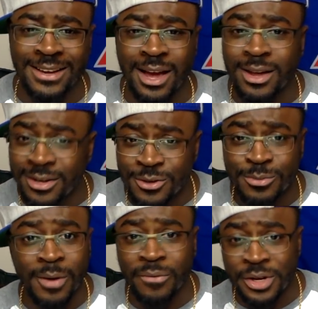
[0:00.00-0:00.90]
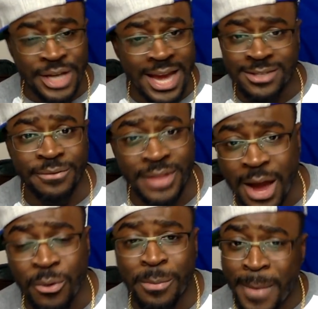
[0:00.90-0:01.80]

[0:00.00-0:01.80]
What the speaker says: I'm going to use my French accent for that one.